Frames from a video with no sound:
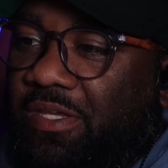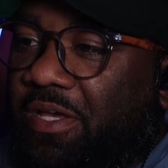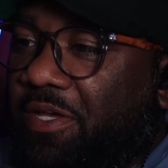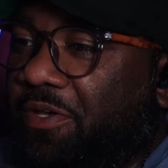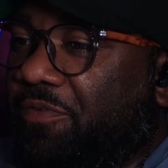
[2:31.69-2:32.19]

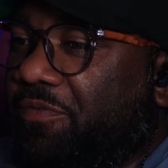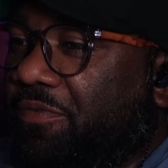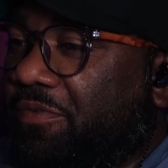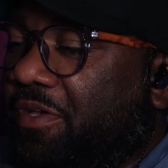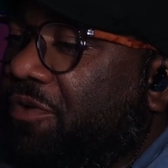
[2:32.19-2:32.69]
of
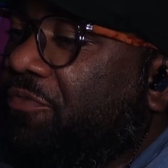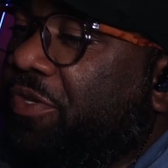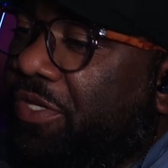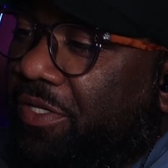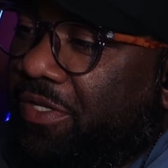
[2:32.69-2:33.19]

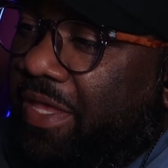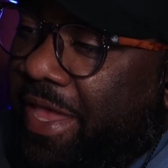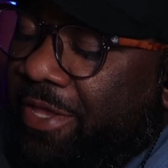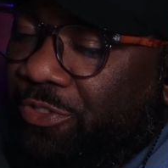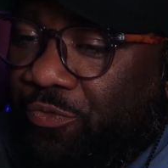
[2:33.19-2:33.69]
covering
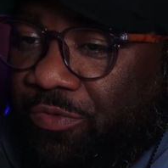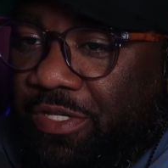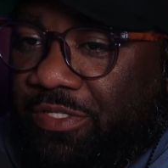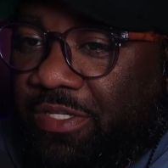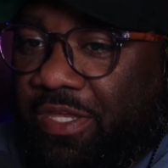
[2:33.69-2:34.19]
Angel Reese